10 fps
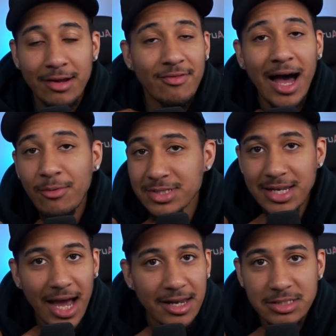If I was a
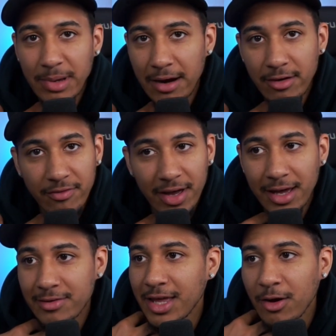Dallas Maverick
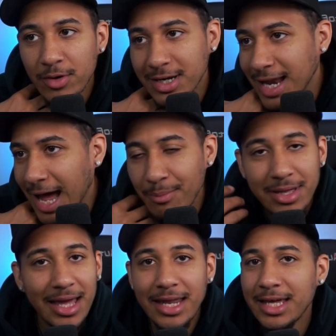fan, there would not
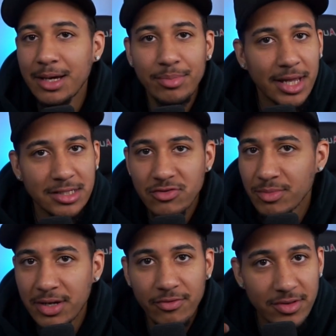be any complaints for
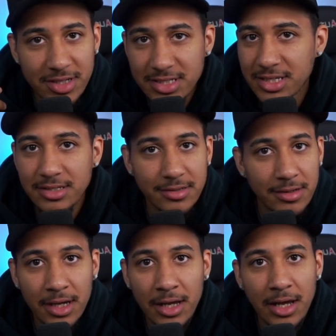me for this season.
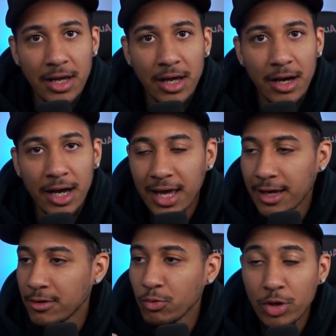
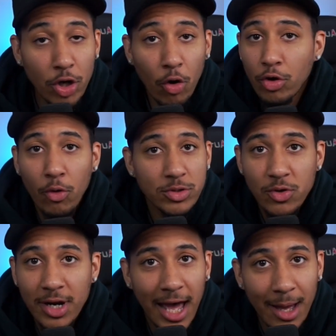Again, we don't know what's
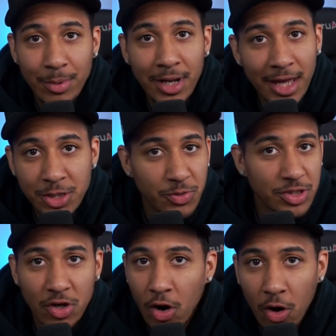going to happen.
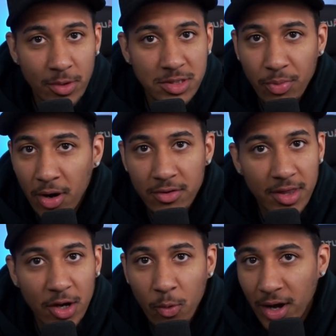Injuries are always a part of
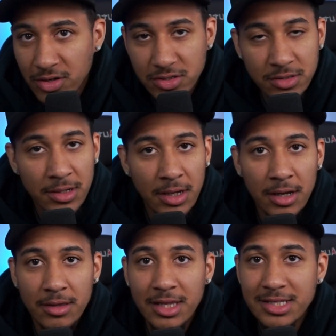the equation.
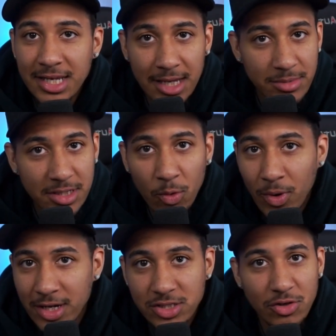The teams in the
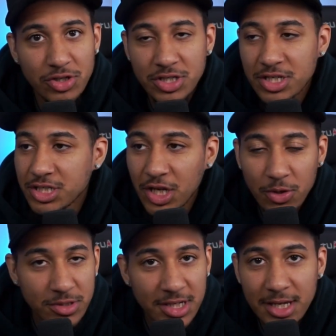West are just
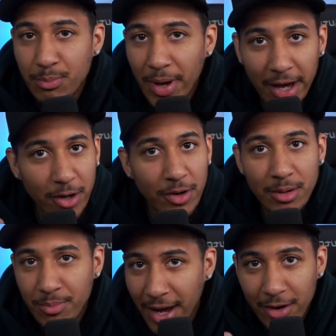continuing to get better
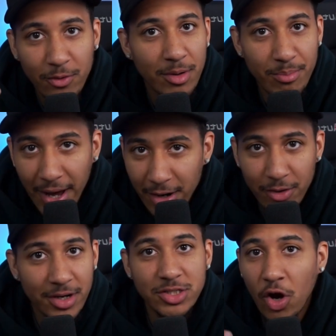and better and better,
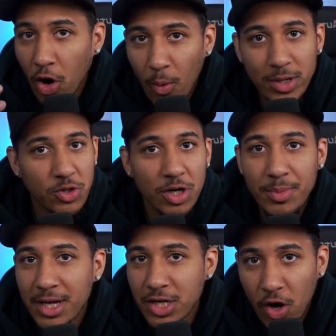and it's always going to
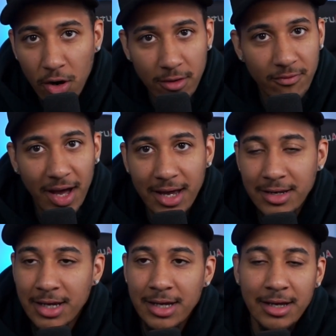be a dogfight
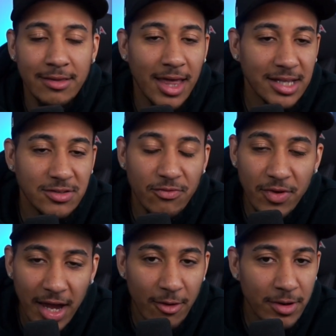that's
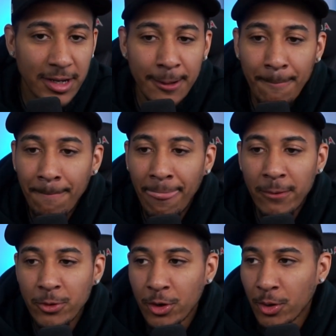very,
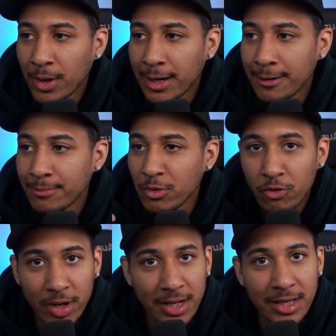
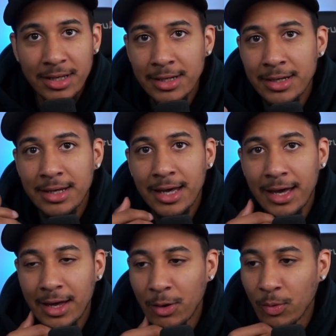gritty
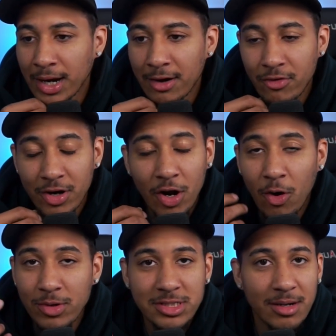and whatever. And it
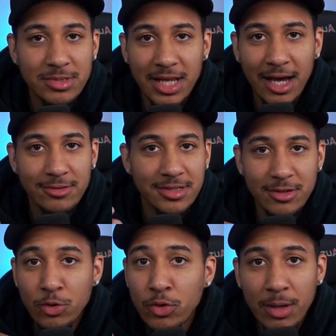always comes down to
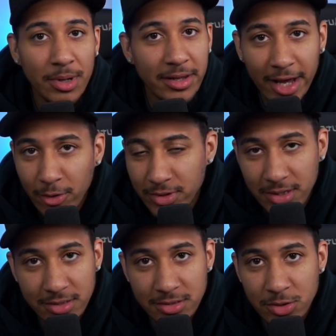who can be the
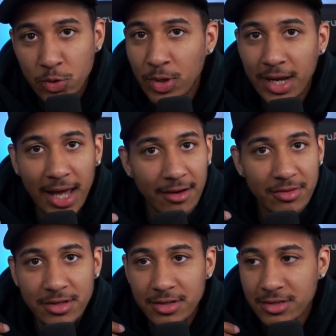healthiest, who can have
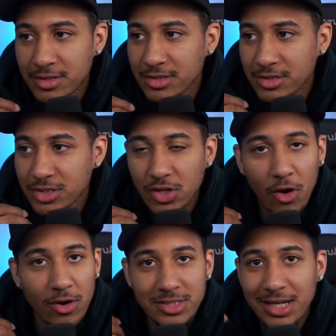the
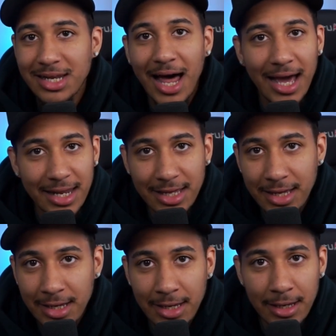stars aligning
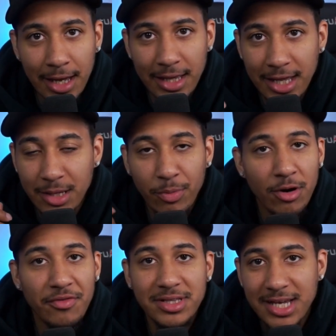at the
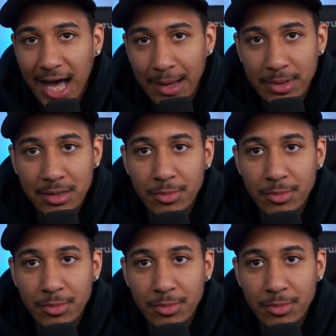perfect timing.